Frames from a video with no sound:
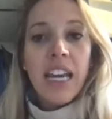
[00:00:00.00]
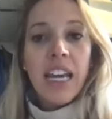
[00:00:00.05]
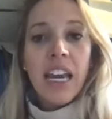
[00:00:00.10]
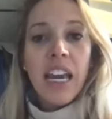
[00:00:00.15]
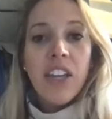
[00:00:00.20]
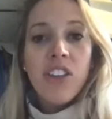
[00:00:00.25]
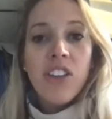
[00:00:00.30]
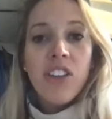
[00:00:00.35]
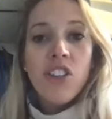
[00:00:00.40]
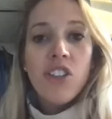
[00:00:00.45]

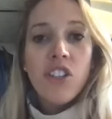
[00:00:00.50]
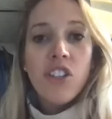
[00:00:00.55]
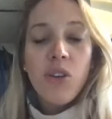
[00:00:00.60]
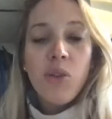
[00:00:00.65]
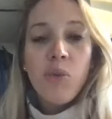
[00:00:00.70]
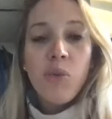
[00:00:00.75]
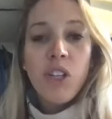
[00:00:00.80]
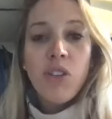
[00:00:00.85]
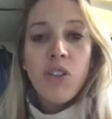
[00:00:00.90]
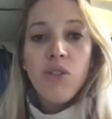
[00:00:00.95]
And so
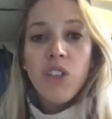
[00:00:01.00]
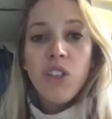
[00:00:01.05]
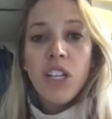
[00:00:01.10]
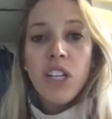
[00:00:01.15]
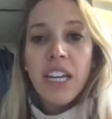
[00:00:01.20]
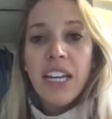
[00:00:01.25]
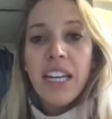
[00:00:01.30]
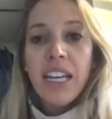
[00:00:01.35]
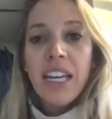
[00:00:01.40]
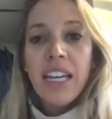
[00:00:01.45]
when you look
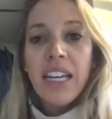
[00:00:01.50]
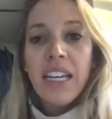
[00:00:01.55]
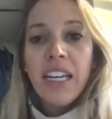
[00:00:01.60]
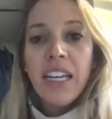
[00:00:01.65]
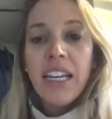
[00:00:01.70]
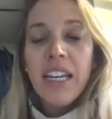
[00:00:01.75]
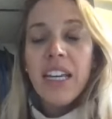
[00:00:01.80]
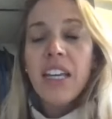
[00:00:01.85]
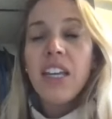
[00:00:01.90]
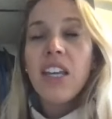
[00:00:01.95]
at it,
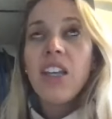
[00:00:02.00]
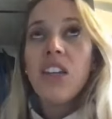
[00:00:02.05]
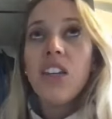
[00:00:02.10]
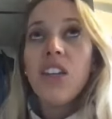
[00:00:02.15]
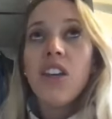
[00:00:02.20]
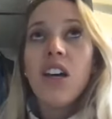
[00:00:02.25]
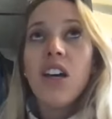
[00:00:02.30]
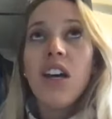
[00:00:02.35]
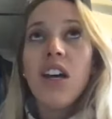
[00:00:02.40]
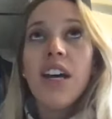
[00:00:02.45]

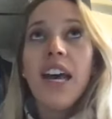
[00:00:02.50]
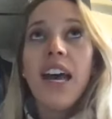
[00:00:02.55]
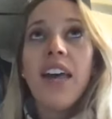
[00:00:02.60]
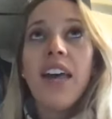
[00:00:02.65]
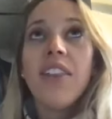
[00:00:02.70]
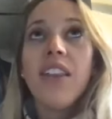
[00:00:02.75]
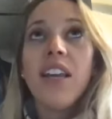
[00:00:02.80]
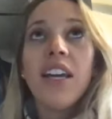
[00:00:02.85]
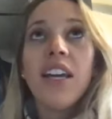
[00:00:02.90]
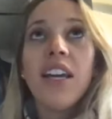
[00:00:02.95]
a
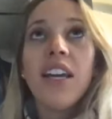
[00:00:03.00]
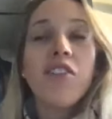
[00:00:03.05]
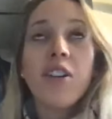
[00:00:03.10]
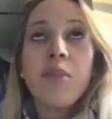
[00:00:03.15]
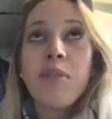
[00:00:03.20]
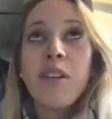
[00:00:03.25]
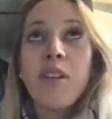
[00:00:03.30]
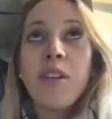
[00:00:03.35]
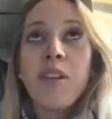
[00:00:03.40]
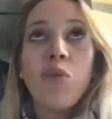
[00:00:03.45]
headline from
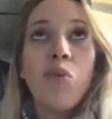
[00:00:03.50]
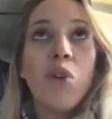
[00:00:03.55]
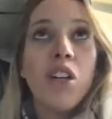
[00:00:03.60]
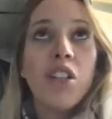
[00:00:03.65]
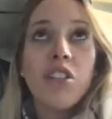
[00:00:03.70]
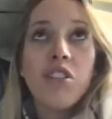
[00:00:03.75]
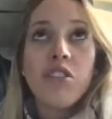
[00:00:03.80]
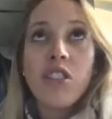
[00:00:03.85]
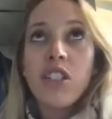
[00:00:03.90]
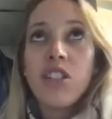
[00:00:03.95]
even Wall
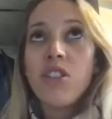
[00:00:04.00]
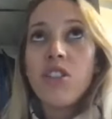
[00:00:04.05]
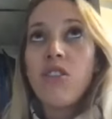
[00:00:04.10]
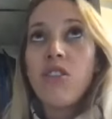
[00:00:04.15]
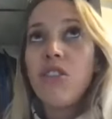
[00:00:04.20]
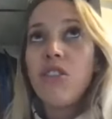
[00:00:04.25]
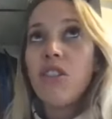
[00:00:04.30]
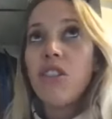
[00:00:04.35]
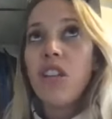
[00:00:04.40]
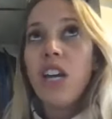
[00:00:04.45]
Street
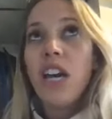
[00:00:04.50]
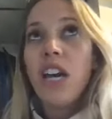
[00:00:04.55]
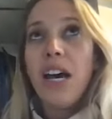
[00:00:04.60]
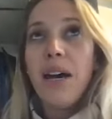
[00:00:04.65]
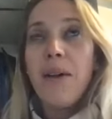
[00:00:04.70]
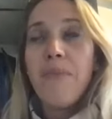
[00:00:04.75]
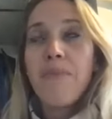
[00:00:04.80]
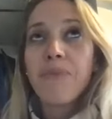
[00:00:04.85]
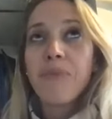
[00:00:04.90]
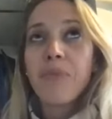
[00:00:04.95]

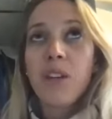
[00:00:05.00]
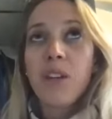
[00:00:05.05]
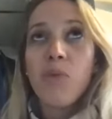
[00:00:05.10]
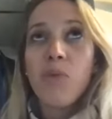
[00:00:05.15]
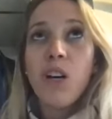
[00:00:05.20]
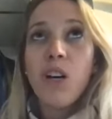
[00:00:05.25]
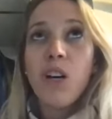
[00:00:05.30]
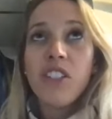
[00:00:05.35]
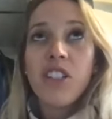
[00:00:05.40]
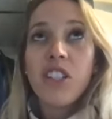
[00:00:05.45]

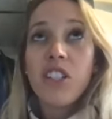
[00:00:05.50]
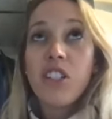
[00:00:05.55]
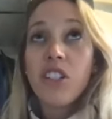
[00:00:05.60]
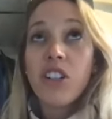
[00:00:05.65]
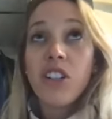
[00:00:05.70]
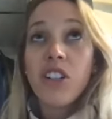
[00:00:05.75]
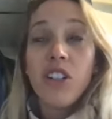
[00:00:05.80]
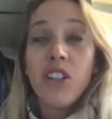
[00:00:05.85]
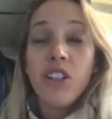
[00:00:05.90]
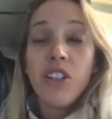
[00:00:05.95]

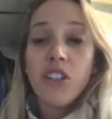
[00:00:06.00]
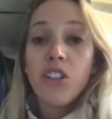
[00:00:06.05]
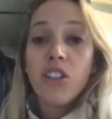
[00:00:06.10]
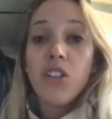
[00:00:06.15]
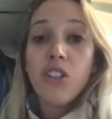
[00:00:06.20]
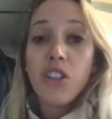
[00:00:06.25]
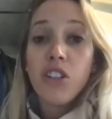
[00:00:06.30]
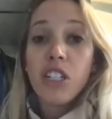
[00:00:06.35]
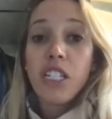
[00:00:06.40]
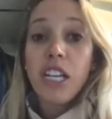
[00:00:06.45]
Journal or New
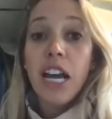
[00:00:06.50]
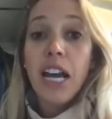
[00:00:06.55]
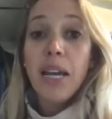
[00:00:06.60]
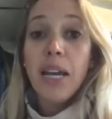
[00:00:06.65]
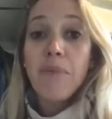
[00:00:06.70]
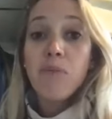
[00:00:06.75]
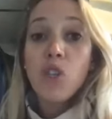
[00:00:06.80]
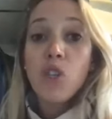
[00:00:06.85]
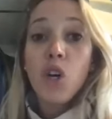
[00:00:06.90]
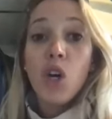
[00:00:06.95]
York
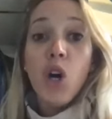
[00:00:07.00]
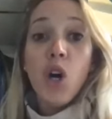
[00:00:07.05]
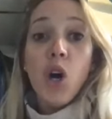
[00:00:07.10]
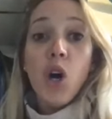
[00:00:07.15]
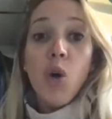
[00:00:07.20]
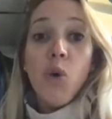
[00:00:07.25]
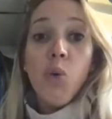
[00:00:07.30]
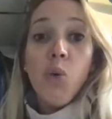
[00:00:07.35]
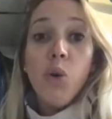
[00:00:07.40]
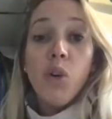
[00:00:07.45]
Times
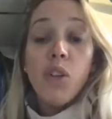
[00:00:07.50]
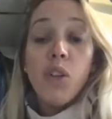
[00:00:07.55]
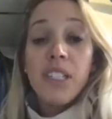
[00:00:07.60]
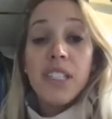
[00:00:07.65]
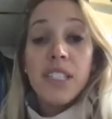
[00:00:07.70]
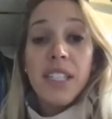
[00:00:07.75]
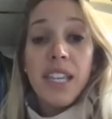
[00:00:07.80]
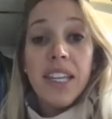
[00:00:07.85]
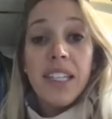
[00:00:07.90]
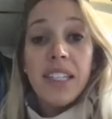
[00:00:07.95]
will say